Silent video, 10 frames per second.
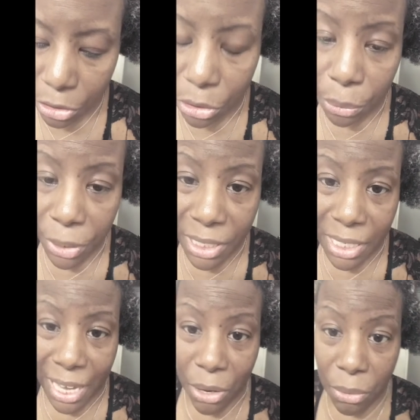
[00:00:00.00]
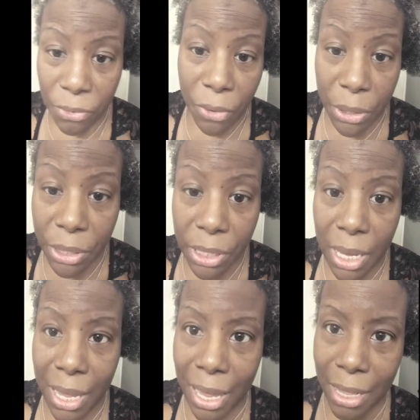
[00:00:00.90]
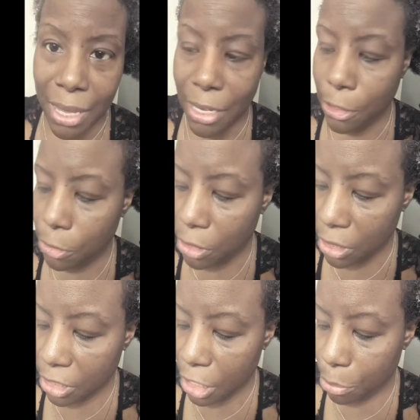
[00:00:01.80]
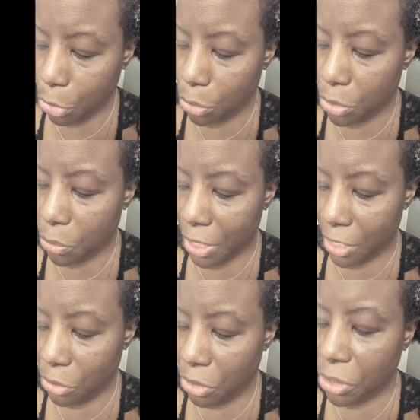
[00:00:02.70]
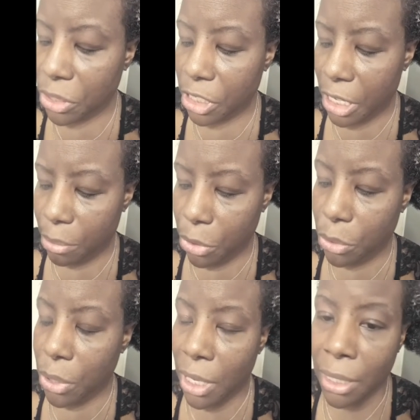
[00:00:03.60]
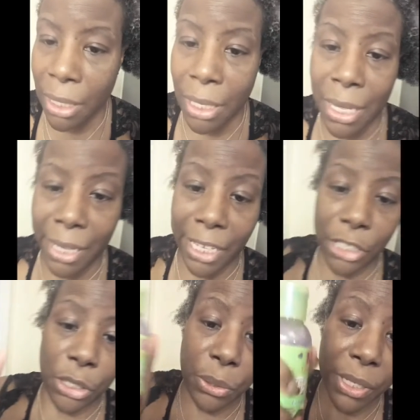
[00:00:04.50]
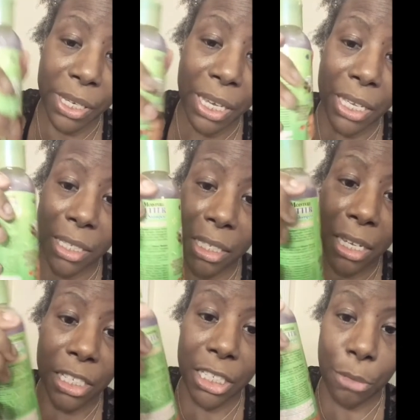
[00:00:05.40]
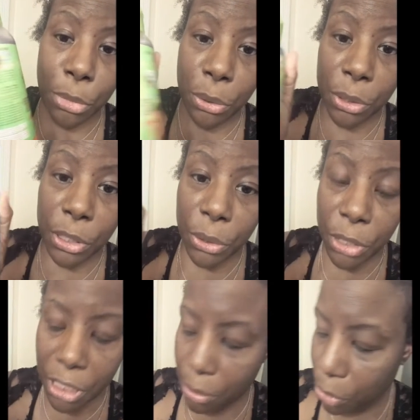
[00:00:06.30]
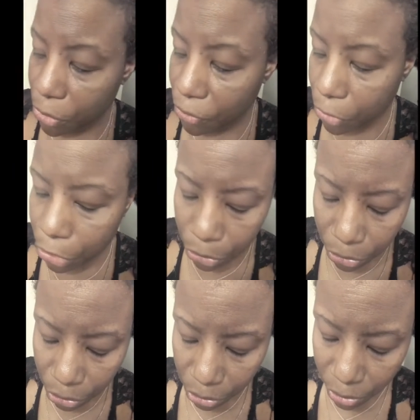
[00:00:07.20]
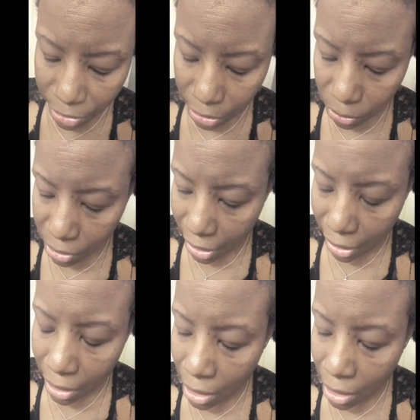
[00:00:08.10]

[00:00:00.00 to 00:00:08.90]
to rinse it out first, and then I use the shampoo. And when I do use the shampoo, I like to use a kid's shampoo. I use shampoo for children, or I use like